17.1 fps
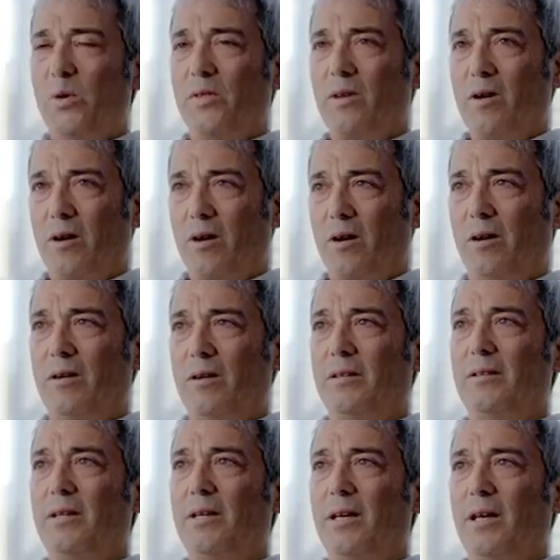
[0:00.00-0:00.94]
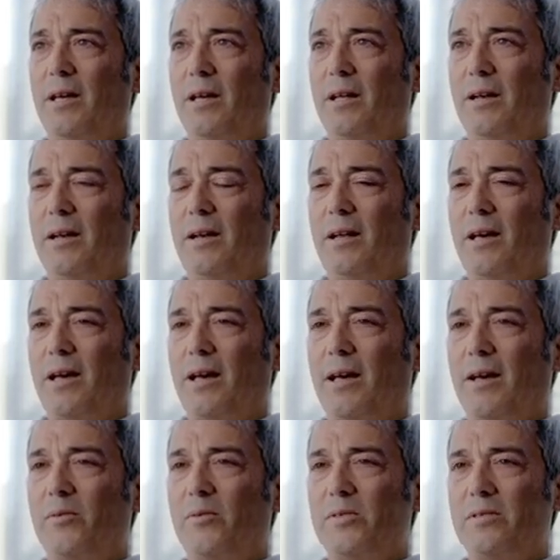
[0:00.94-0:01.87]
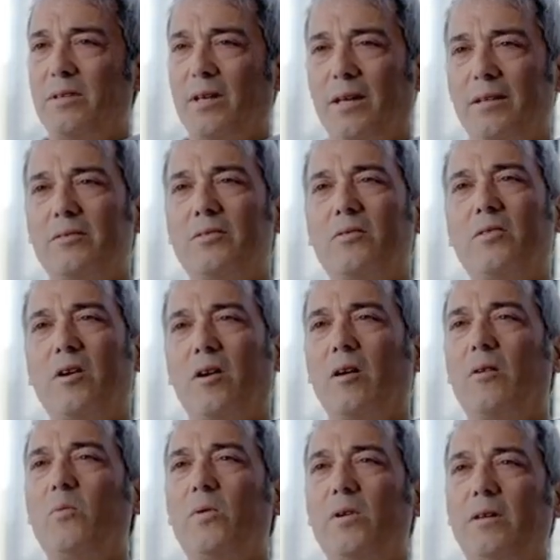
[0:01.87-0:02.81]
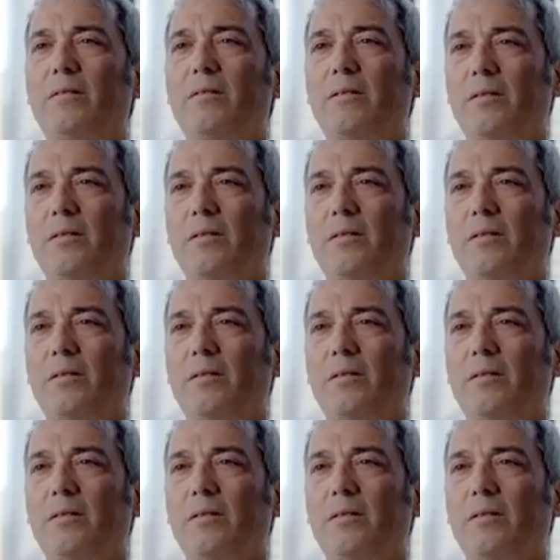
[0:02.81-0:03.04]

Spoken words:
with Carl, and I was like, so Carl, what do you